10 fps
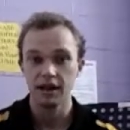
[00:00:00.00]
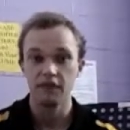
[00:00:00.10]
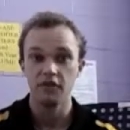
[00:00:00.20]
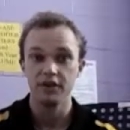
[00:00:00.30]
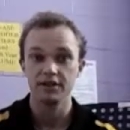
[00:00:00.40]

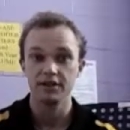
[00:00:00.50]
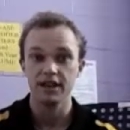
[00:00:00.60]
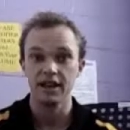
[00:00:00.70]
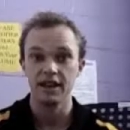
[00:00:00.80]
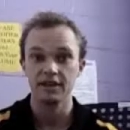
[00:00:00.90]
advice,
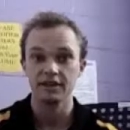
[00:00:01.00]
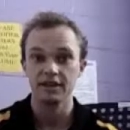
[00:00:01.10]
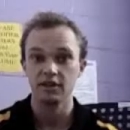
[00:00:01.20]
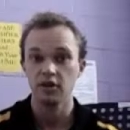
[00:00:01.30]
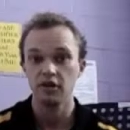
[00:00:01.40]
and
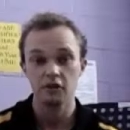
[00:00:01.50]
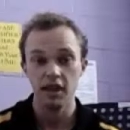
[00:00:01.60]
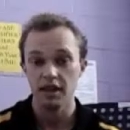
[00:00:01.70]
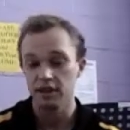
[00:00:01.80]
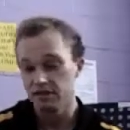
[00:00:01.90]
go from
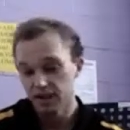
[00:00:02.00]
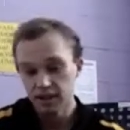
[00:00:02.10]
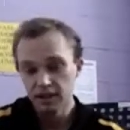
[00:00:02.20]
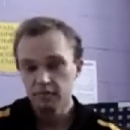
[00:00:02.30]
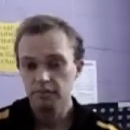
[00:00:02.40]
there. And
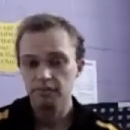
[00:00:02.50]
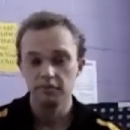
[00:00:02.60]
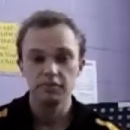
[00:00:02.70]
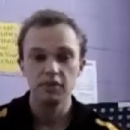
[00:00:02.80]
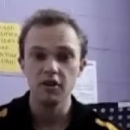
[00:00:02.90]

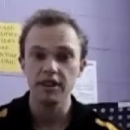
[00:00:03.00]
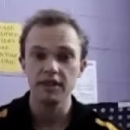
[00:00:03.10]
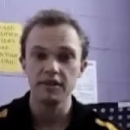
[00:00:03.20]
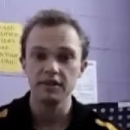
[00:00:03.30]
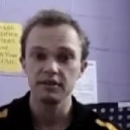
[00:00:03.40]
like
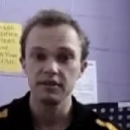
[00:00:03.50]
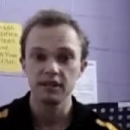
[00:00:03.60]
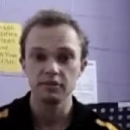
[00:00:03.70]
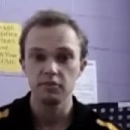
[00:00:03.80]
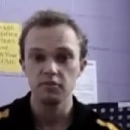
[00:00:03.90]
anything,
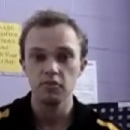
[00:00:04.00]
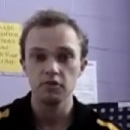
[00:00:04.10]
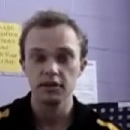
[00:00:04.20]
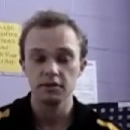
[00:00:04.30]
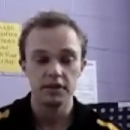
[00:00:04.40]
it's more
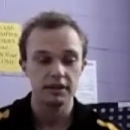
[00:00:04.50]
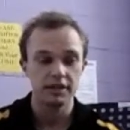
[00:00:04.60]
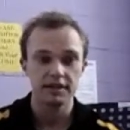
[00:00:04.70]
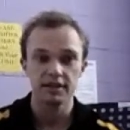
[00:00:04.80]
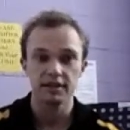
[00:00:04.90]
just about
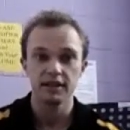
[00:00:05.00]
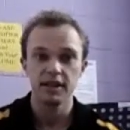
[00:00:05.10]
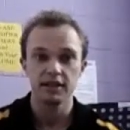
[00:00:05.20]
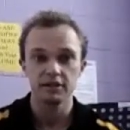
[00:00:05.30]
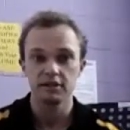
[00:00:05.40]
testing it
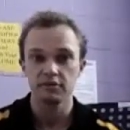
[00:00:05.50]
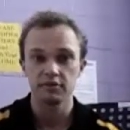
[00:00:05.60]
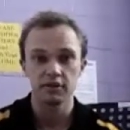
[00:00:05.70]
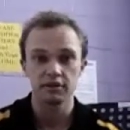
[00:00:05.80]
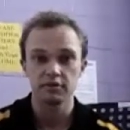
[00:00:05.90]
out. So
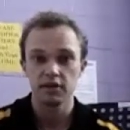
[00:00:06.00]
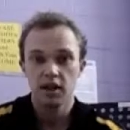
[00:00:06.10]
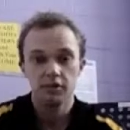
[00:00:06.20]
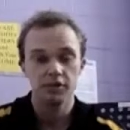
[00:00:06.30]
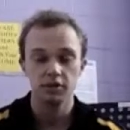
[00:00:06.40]

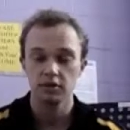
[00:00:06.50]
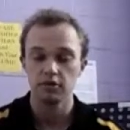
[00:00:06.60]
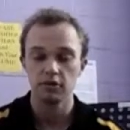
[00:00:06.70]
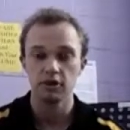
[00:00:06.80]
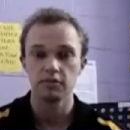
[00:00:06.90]
come into your
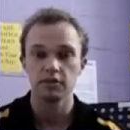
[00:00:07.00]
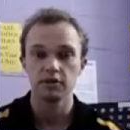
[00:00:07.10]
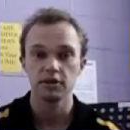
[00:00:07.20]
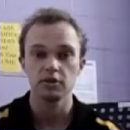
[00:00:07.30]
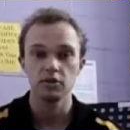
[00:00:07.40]
local
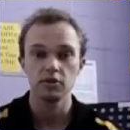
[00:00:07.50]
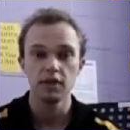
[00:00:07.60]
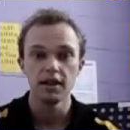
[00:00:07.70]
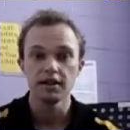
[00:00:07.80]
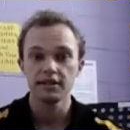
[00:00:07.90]
music store,
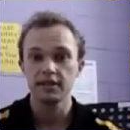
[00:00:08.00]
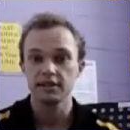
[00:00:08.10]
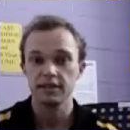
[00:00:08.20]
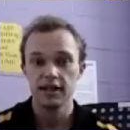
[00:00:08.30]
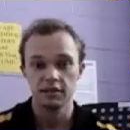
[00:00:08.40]

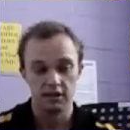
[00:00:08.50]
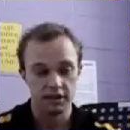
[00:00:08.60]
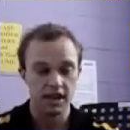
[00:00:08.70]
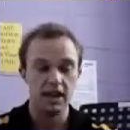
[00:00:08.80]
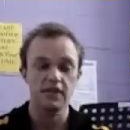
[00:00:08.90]
test out
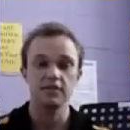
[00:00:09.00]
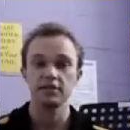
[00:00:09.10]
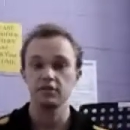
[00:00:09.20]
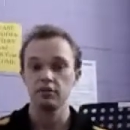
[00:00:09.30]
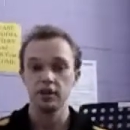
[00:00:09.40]
every
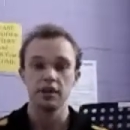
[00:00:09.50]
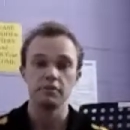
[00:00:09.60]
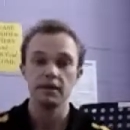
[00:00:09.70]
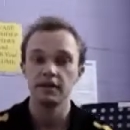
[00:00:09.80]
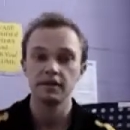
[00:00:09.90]
single amp,
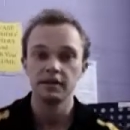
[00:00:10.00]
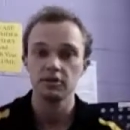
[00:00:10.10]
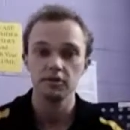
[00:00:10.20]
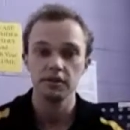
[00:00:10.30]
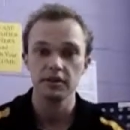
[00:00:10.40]
and there
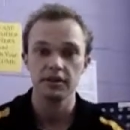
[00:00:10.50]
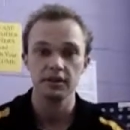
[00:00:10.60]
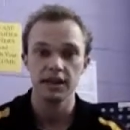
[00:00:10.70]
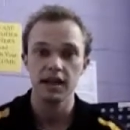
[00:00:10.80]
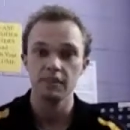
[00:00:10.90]
should be just
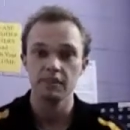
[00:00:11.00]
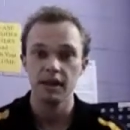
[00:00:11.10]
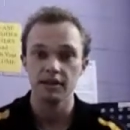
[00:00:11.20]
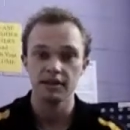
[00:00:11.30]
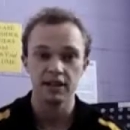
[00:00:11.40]
an amp
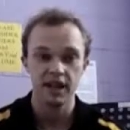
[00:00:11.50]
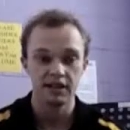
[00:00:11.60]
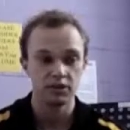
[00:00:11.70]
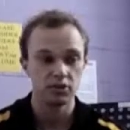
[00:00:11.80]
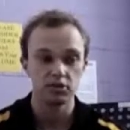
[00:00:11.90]
that just
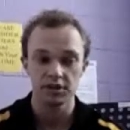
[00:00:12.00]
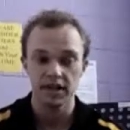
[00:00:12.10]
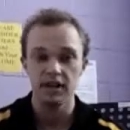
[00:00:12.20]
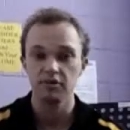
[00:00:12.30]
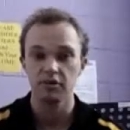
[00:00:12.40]
has your
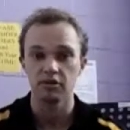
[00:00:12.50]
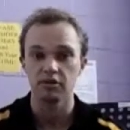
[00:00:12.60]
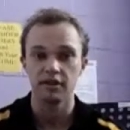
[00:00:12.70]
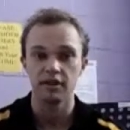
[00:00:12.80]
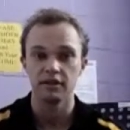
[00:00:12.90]
sound on it,
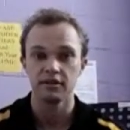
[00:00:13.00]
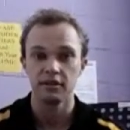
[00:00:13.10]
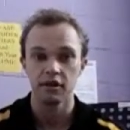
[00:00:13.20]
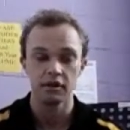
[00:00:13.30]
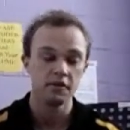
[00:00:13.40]
and you
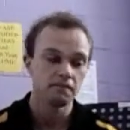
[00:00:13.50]
go,